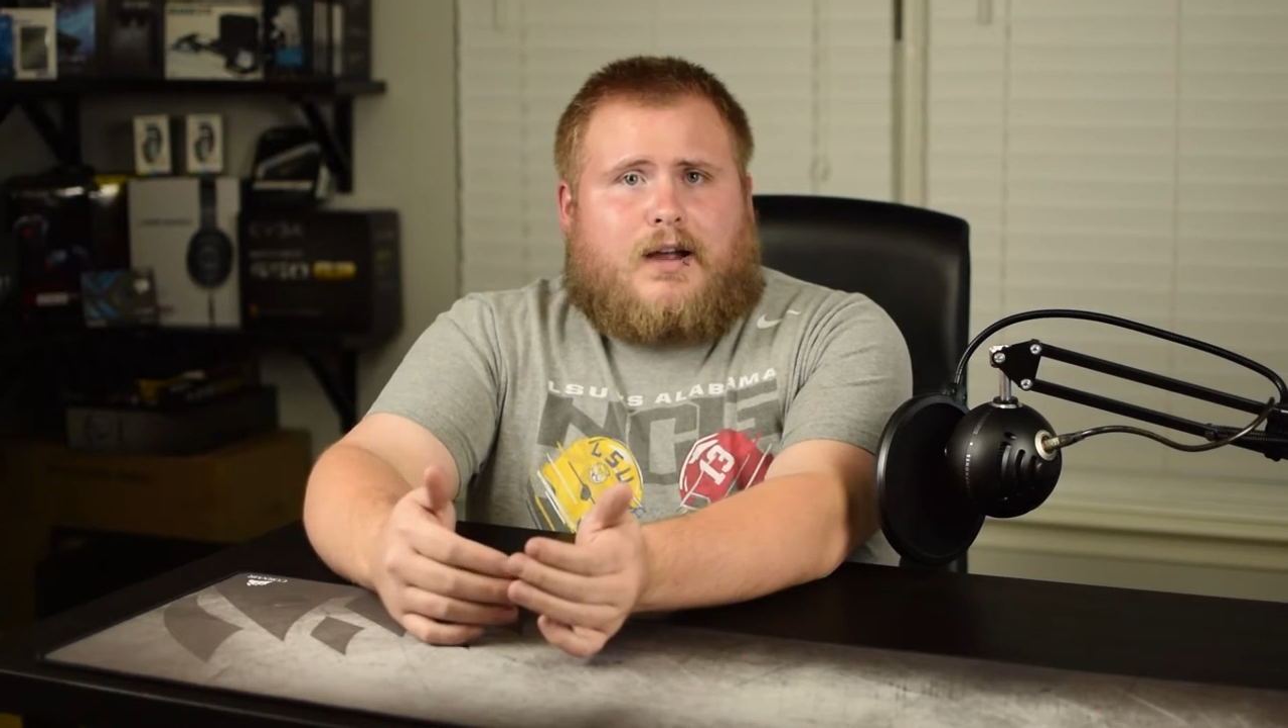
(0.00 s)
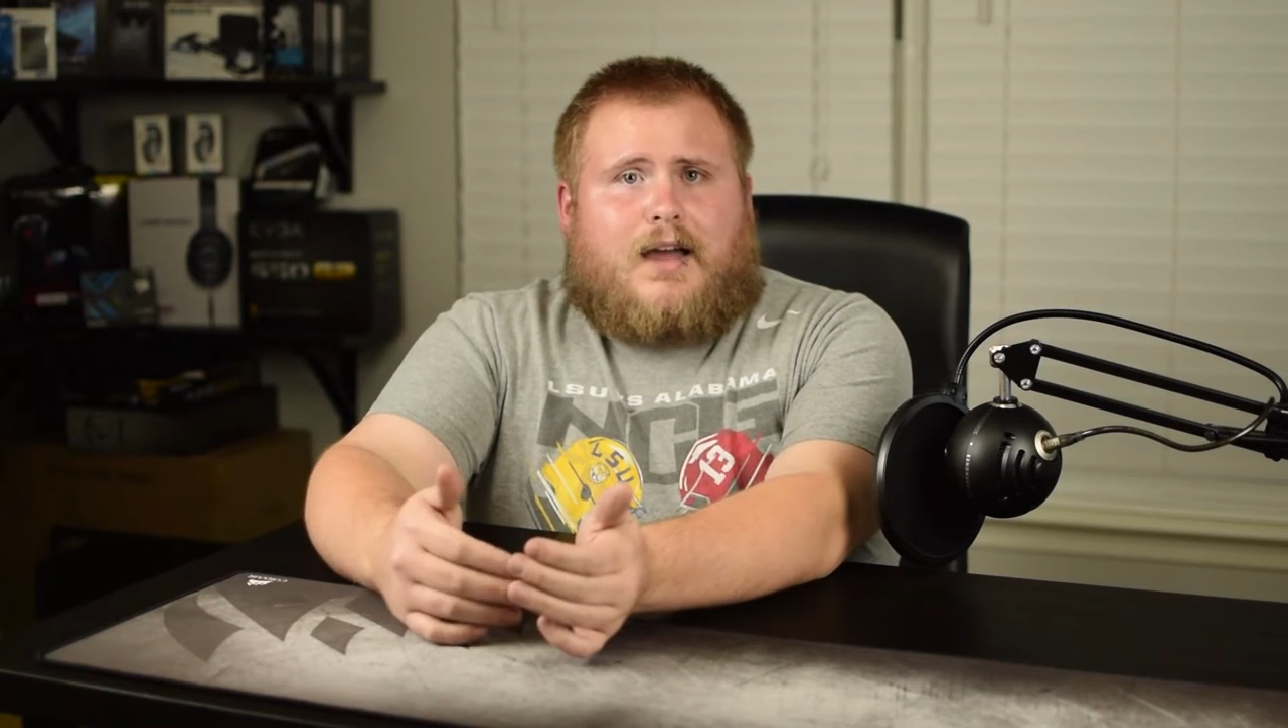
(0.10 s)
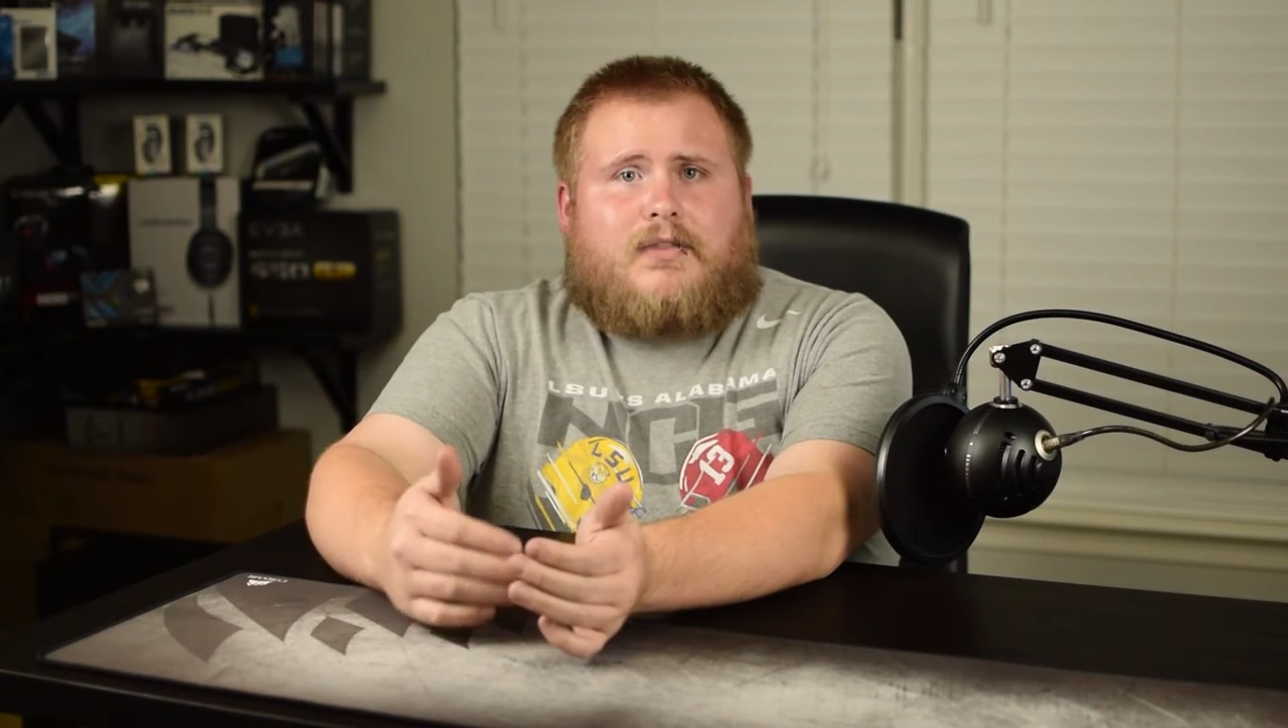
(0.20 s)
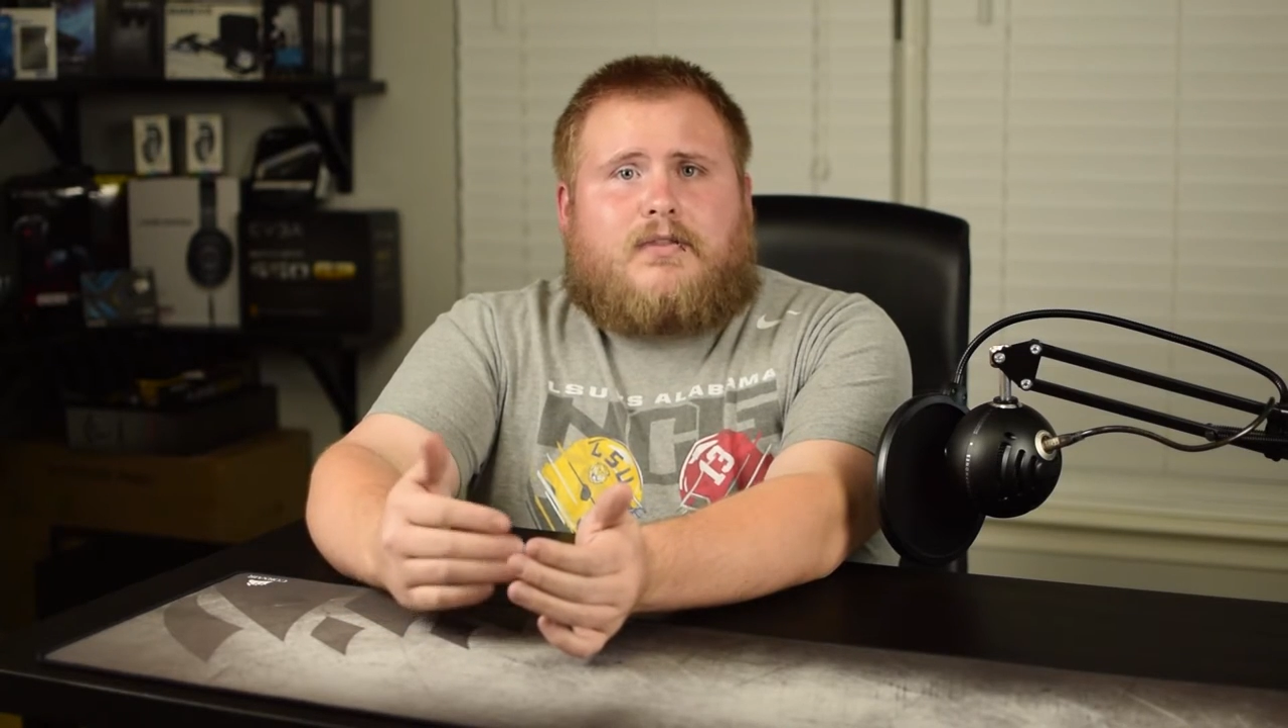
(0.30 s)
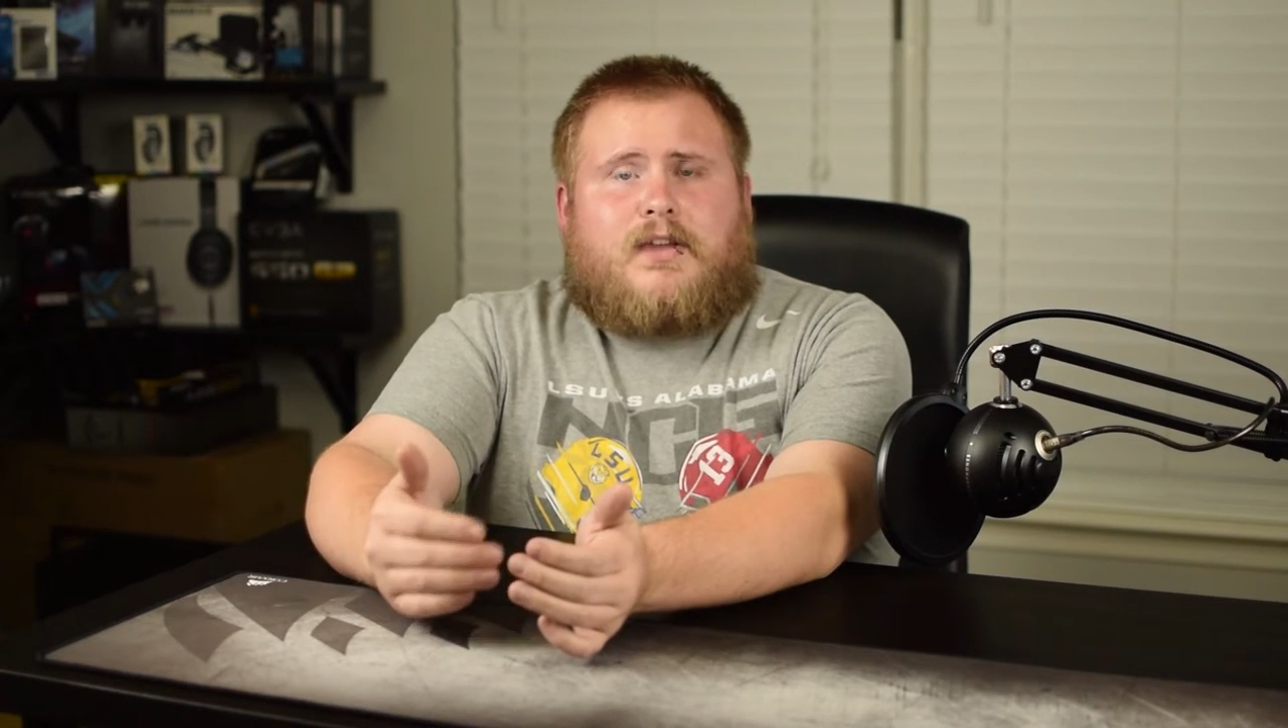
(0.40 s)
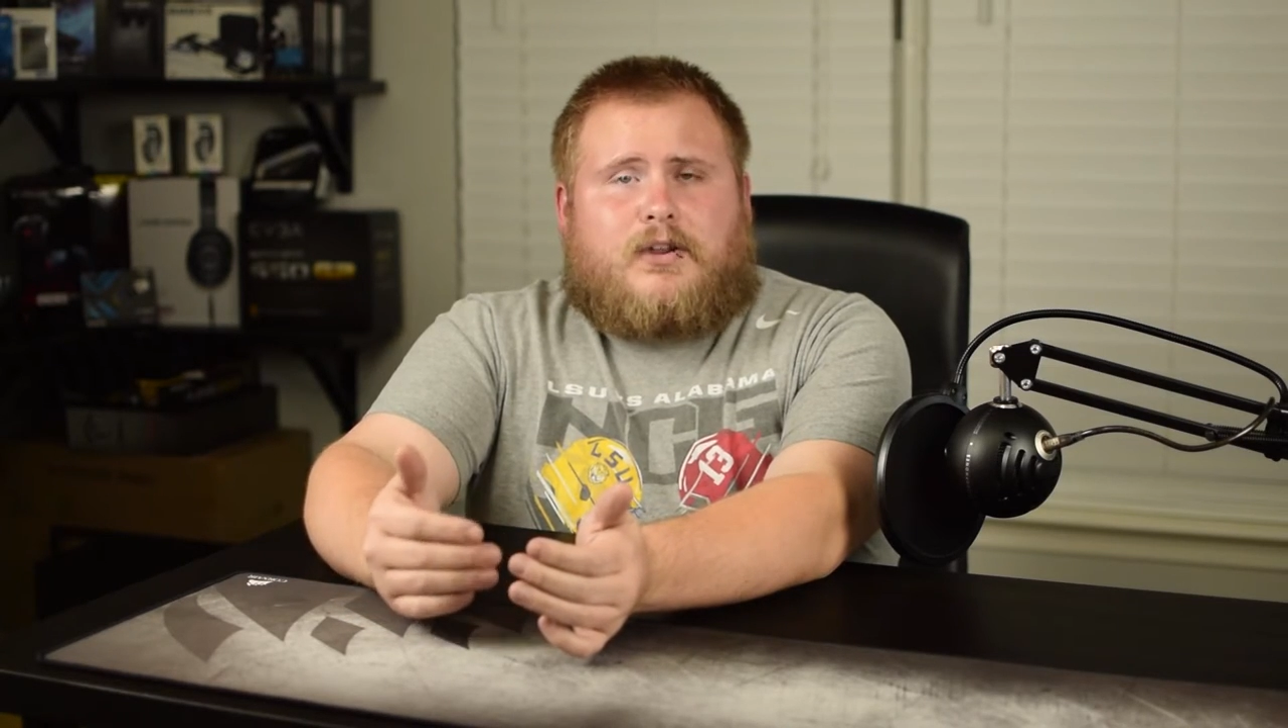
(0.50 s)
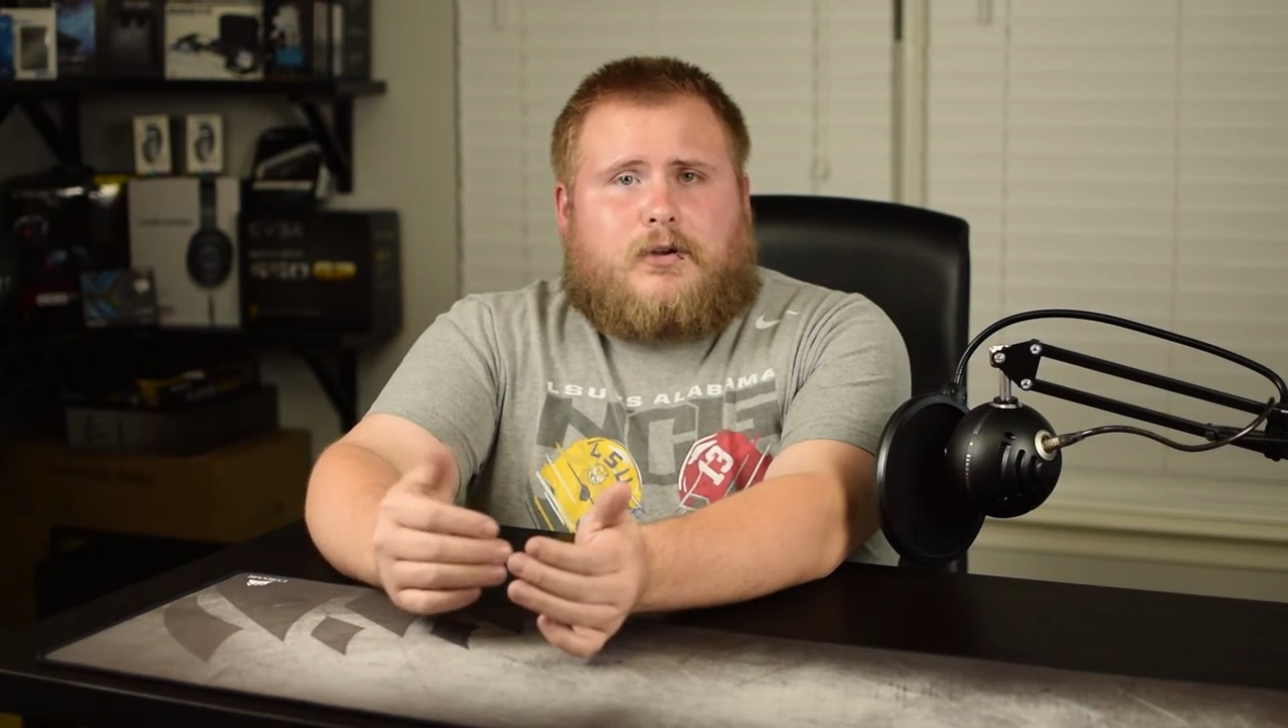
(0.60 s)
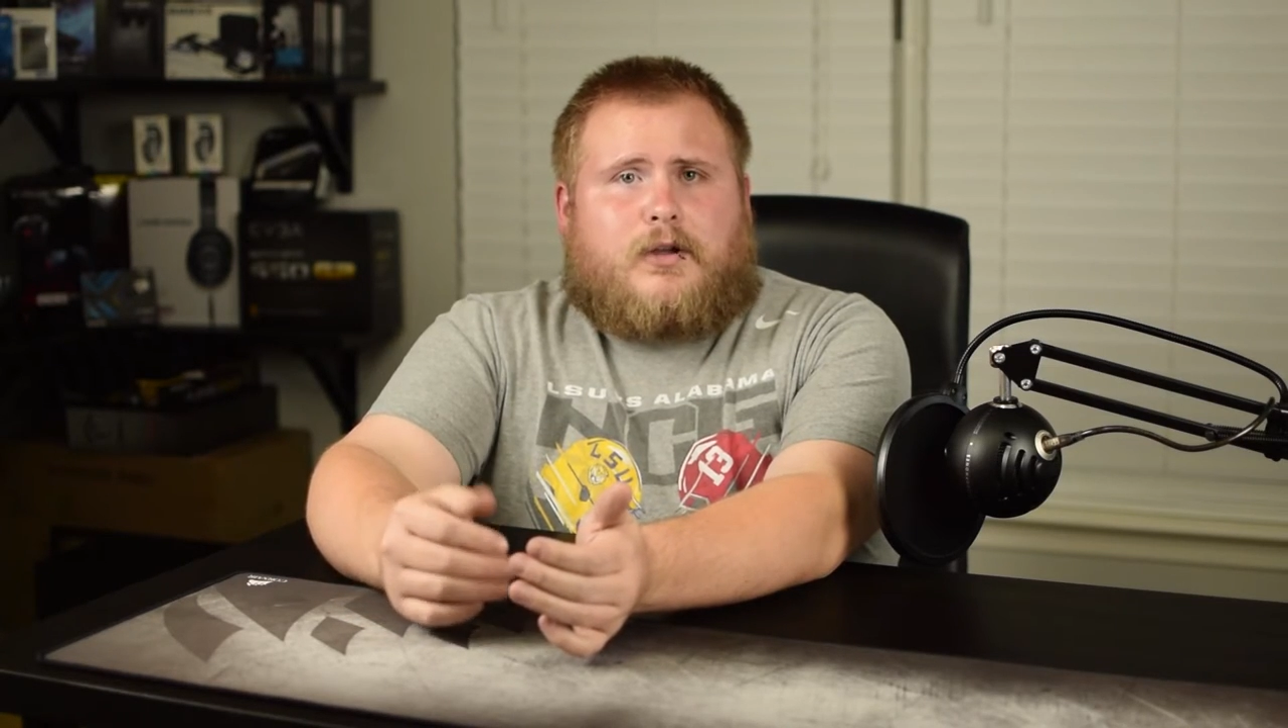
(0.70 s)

I think you're